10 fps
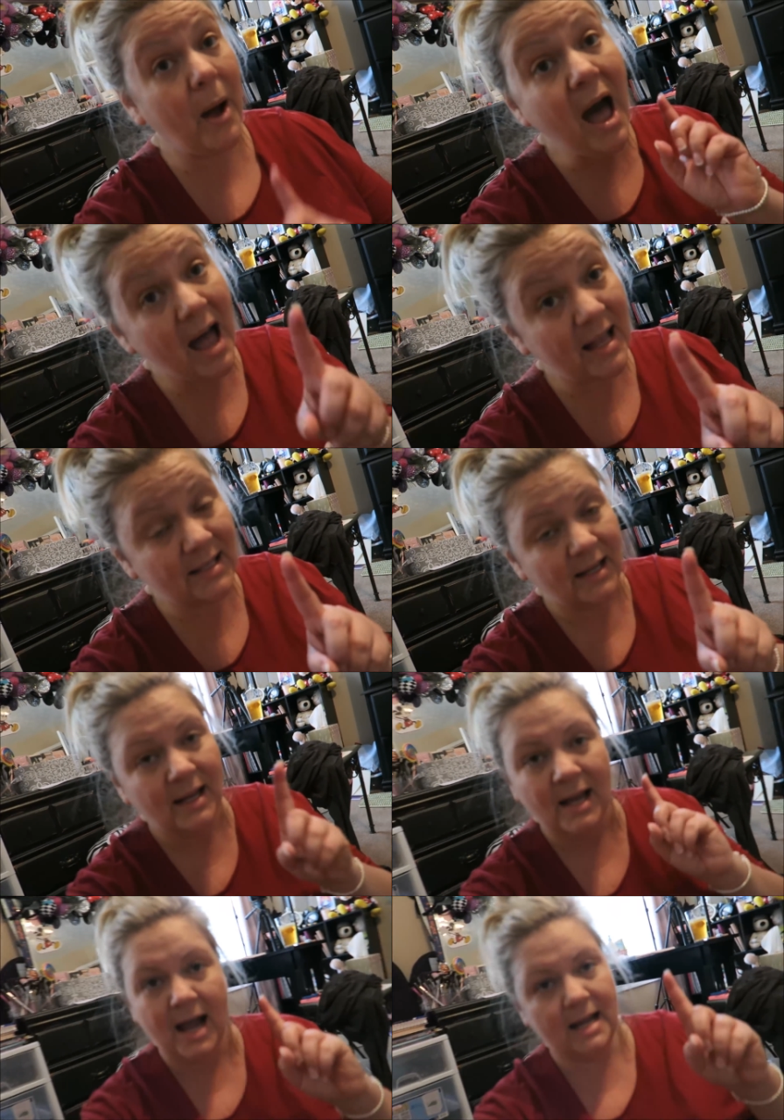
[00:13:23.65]
But
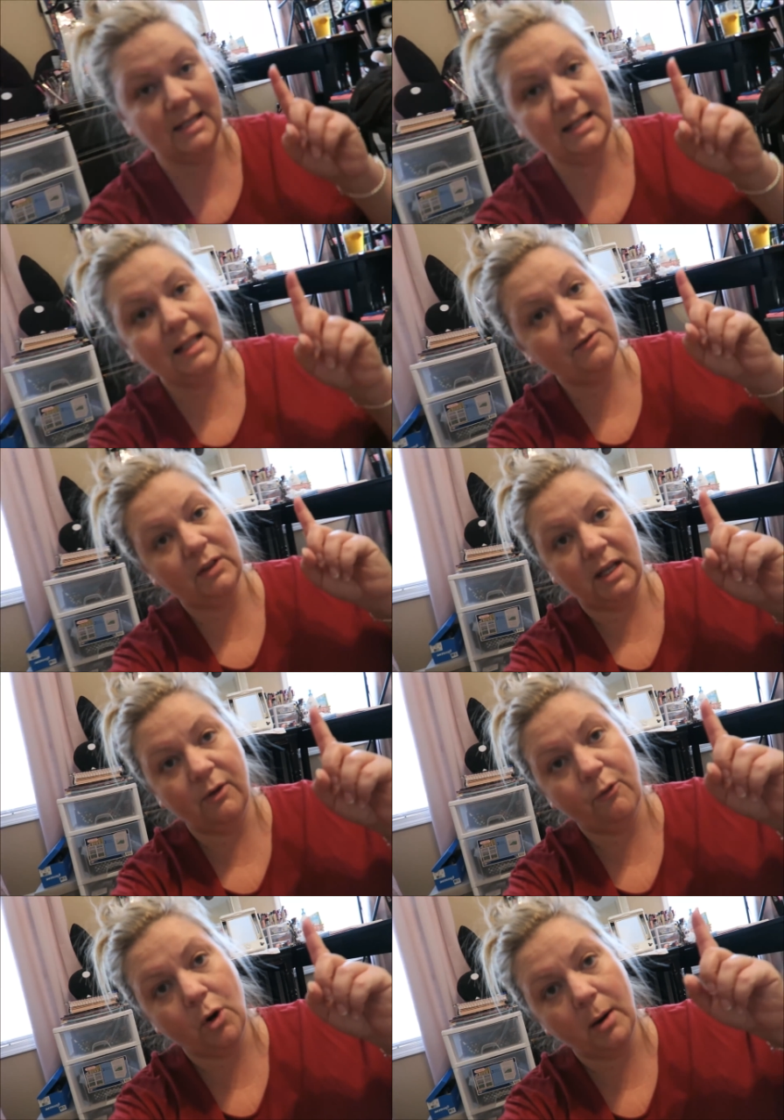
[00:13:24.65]
I did leave a
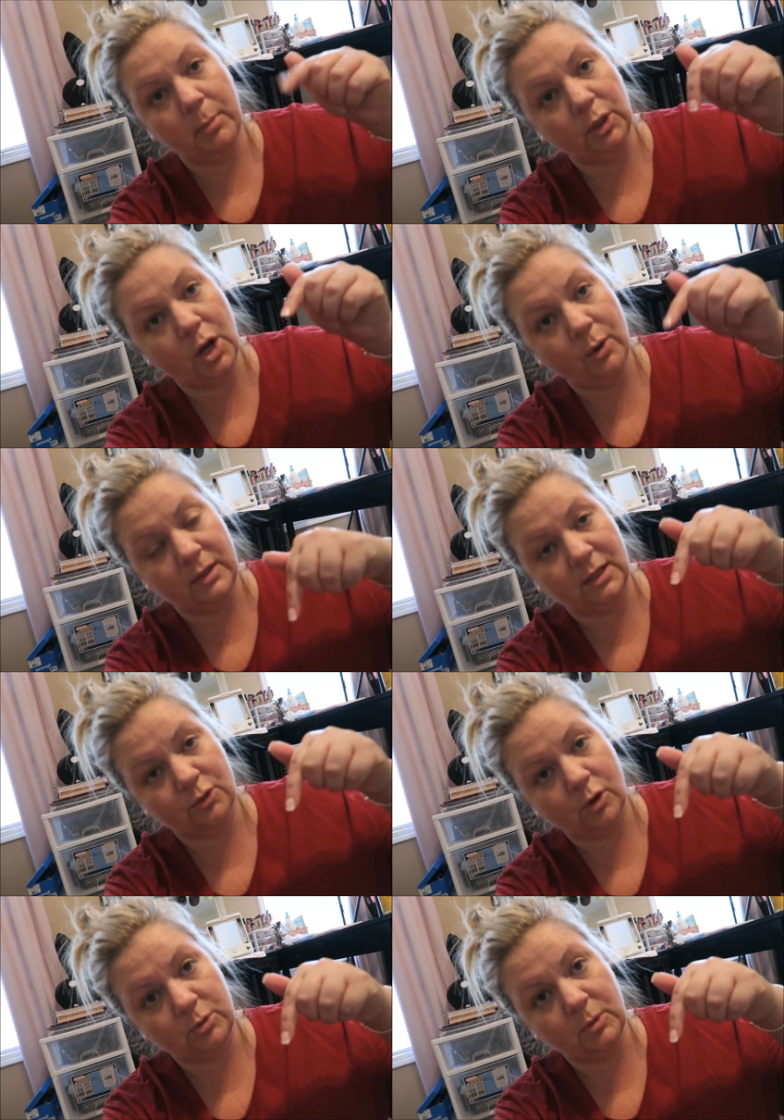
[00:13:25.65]
link for it below in the
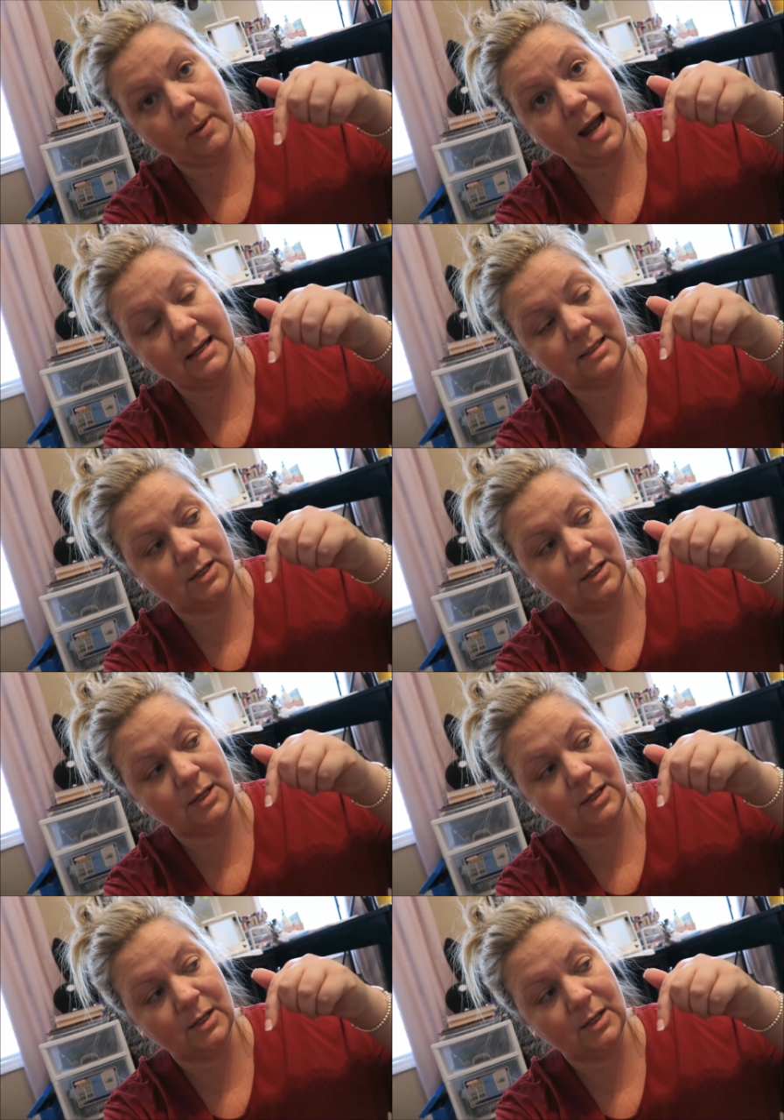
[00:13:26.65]
description box.